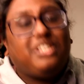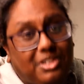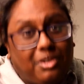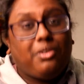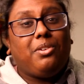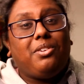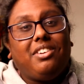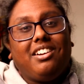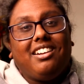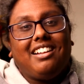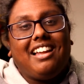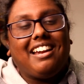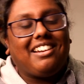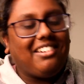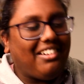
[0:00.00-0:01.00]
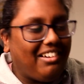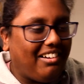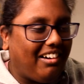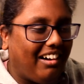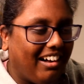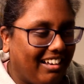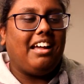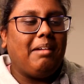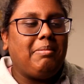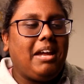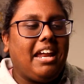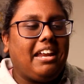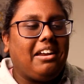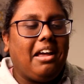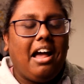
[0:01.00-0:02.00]
dude! Like, oh, I
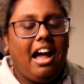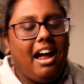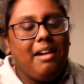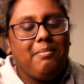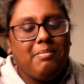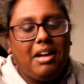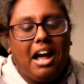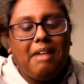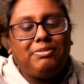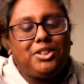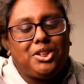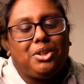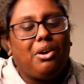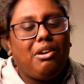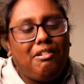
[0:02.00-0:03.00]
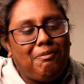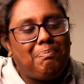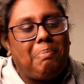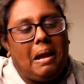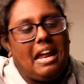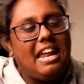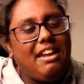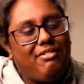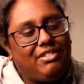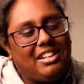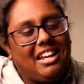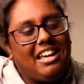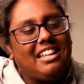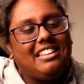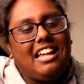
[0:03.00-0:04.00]
mean, I'm I'm sort of peeved
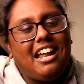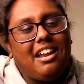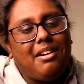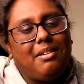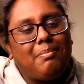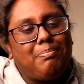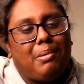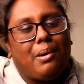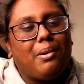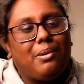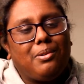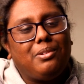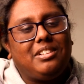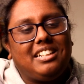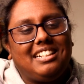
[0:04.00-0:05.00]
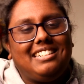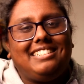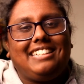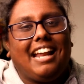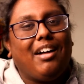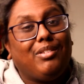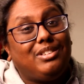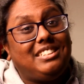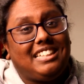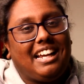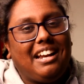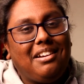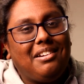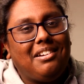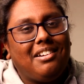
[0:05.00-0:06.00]
that Bo didn't tell
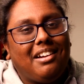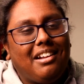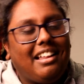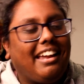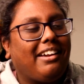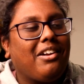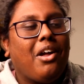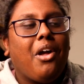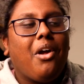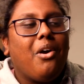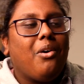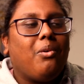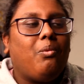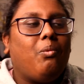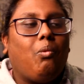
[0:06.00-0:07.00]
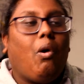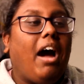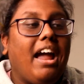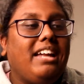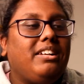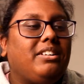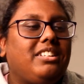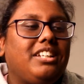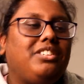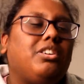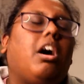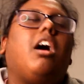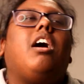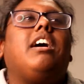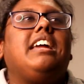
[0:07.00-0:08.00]
Din. Like, why did?
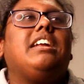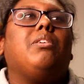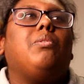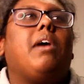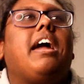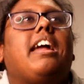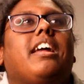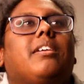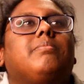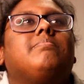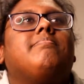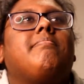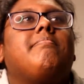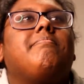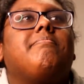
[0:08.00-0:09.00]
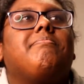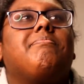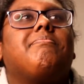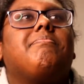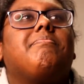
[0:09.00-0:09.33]
Oh, in a way, mm,